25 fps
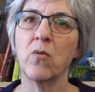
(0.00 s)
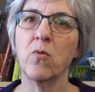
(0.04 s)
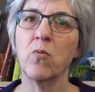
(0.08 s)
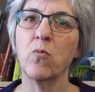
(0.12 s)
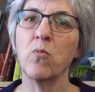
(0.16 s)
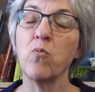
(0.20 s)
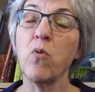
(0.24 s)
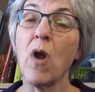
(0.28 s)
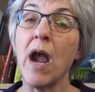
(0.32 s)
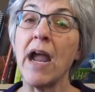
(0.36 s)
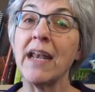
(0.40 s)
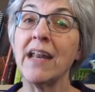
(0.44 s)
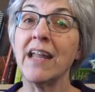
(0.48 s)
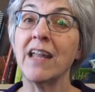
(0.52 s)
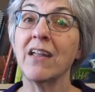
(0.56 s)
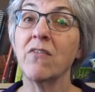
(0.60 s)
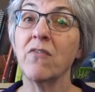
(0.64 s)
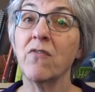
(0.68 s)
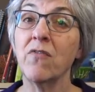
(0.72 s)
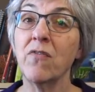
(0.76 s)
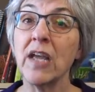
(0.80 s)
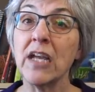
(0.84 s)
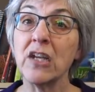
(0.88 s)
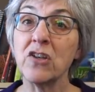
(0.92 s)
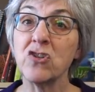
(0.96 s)
writing
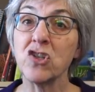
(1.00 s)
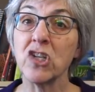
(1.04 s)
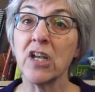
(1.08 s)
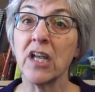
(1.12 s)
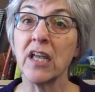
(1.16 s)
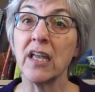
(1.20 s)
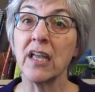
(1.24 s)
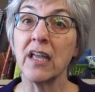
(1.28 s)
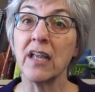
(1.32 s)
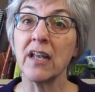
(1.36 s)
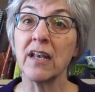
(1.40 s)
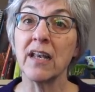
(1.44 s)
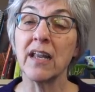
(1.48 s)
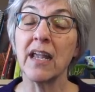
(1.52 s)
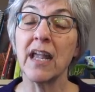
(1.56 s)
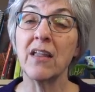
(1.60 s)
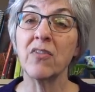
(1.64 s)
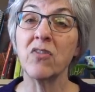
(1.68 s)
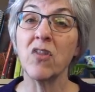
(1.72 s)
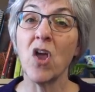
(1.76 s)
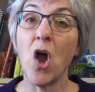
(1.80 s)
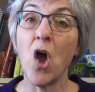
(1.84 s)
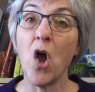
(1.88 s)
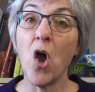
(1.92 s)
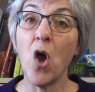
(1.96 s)
fiction
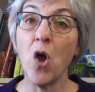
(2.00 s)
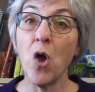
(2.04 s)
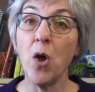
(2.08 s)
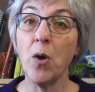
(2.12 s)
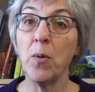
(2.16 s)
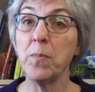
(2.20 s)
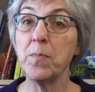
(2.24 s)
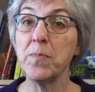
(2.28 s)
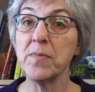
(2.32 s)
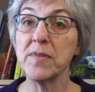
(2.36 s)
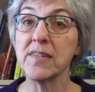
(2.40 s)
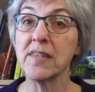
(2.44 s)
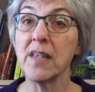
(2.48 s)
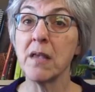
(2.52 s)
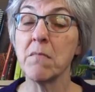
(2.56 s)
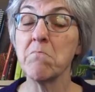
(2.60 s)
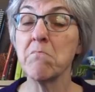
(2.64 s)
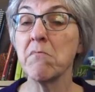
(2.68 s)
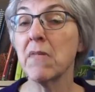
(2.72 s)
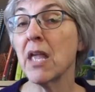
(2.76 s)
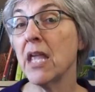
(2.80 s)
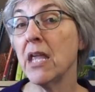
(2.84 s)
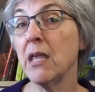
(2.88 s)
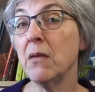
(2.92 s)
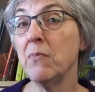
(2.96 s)
in the hopes that
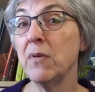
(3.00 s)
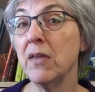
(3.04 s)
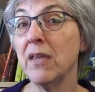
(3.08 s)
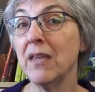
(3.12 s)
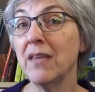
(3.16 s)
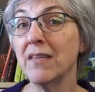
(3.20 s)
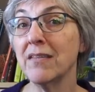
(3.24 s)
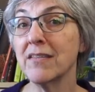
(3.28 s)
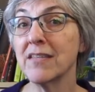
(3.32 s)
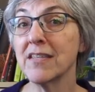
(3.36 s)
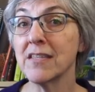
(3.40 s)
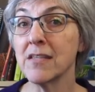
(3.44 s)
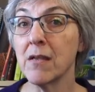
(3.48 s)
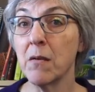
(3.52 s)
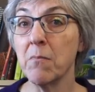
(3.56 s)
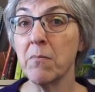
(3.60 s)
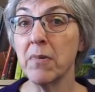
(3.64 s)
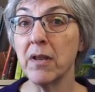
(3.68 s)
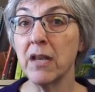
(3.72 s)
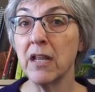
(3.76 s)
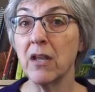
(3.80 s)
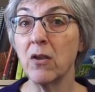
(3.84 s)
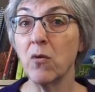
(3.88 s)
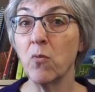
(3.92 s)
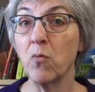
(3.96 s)
maybe
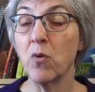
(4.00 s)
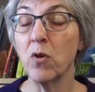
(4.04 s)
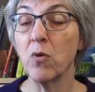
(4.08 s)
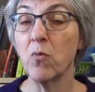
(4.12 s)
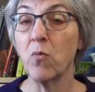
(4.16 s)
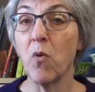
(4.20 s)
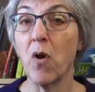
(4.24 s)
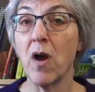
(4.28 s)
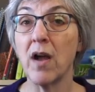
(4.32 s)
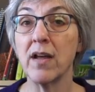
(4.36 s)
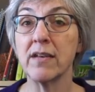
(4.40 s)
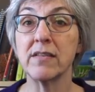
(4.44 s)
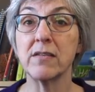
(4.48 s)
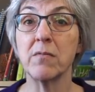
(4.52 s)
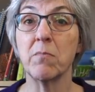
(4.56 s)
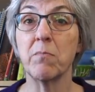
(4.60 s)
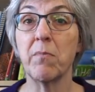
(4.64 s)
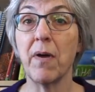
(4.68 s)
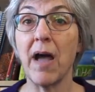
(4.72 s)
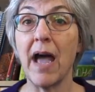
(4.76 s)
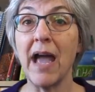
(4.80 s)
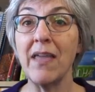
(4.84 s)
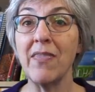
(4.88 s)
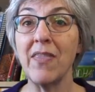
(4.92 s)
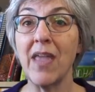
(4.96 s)
somebody would want to
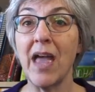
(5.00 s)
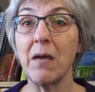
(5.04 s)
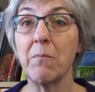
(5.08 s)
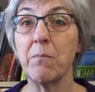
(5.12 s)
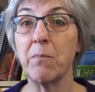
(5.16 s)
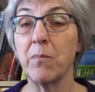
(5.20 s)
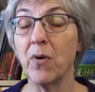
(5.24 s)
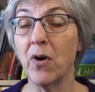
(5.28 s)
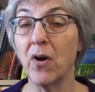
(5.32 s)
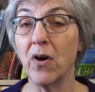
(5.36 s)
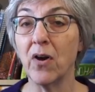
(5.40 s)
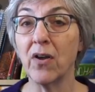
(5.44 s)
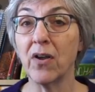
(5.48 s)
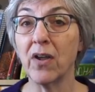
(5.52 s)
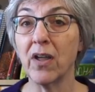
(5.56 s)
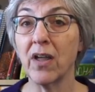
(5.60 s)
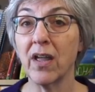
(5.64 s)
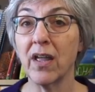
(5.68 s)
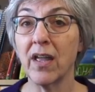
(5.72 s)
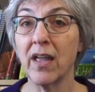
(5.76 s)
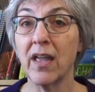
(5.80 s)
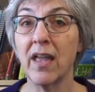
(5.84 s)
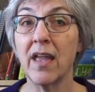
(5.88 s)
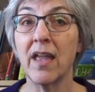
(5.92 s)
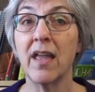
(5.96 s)
buy that book
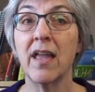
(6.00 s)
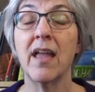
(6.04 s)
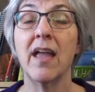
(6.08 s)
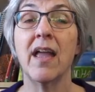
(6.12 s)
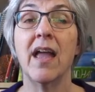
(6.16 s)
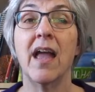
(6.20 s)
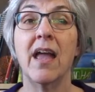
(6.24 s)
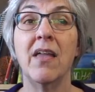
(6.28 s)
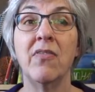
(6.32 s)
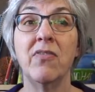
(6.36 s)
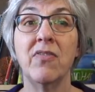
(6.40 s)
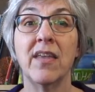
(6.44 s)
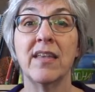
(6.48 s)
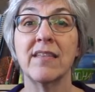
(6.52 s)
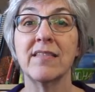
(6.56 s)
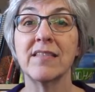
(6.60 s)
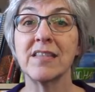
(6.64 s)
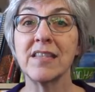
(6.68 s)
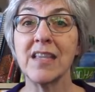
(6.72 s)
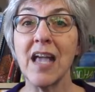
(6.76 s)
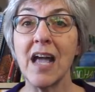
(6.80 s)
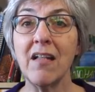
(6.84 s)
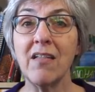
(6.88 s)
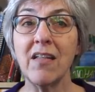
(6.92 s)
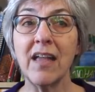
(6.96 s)
and then
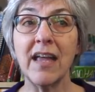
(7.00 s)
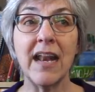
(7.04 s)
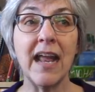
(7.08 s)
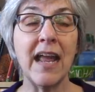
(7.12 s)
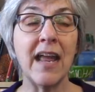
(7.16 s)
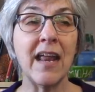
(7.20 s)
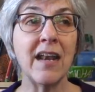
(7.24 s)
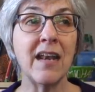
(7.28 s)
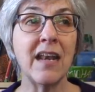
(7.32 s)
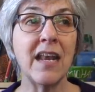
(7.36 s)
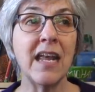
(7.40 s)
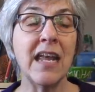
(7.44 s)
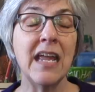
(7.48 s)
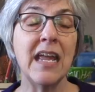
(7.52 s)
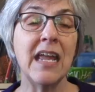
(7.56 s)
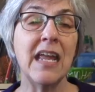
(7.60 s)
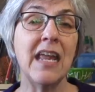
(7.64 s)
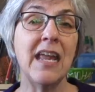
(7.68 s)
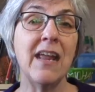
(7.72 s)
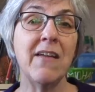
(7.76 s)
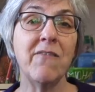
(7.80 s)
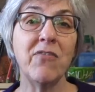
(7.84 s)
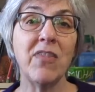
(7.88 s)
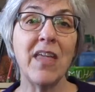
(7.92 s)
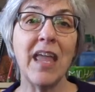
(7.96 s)
sell it. And
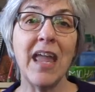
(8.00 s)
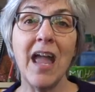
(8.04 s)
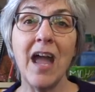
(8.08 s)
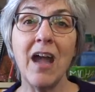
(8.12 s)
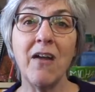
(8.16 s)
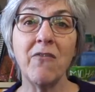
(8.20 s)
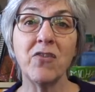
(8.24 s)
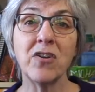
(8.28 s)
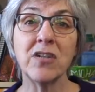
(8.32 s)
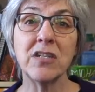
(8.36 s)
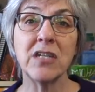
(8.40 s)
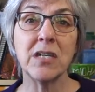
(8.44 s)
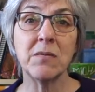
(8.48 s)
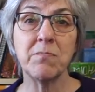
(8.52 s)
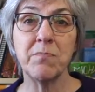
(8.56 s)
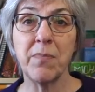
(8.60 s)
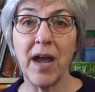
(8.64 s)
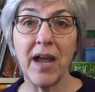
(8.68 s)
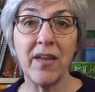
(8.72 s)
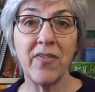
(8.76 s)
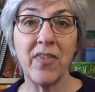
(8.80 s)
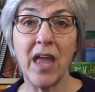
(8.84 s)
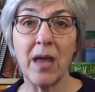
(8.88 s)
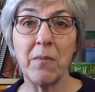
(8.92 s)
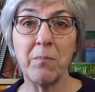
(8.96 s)
if they ever did
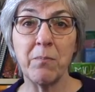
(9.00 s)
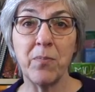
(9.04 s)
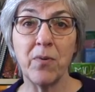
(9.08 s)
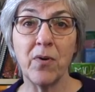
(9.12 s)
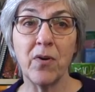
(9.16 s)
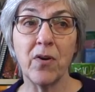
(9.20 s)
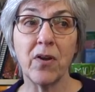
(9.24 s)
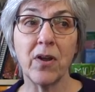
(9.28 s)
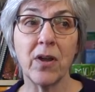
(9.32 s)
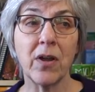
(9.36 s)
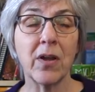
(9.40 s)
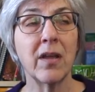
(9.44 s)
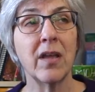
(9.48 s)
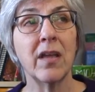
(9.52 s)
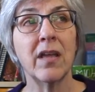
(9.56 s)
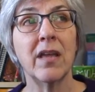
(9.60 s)
buy that book,